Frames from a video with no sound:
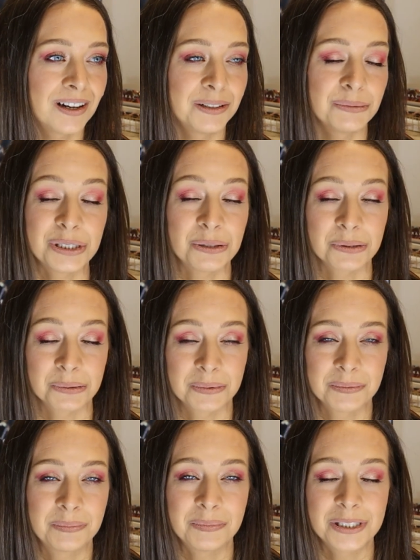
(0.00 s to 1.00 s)
Um, she was
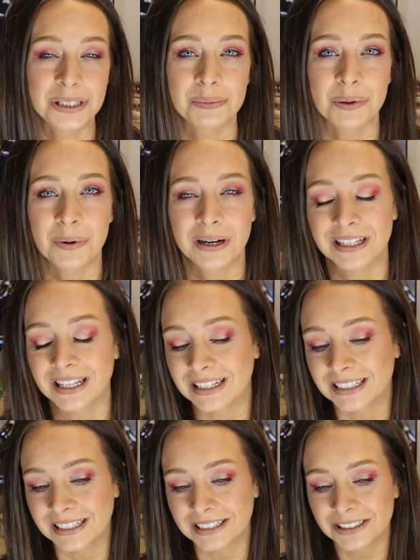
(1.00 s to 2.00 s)
she's been wanting
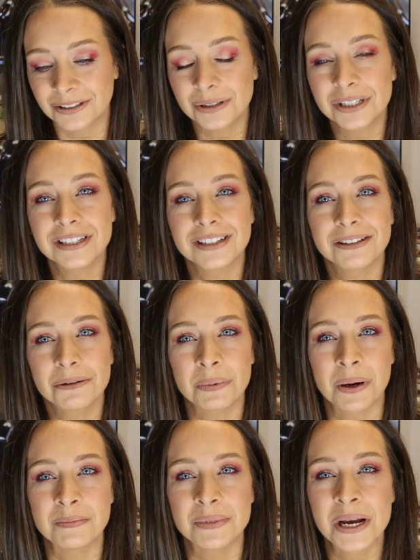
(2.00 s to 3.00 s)
that, uh, so she's a little
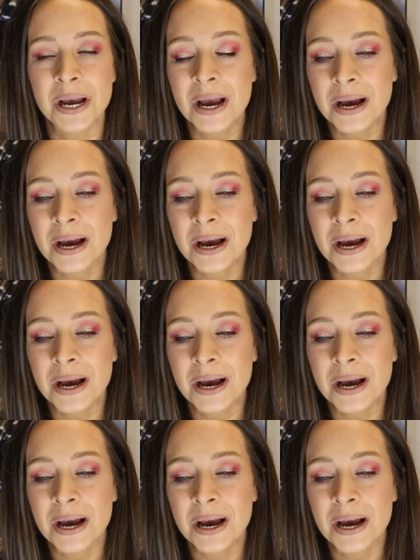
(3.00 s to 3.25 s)
bummed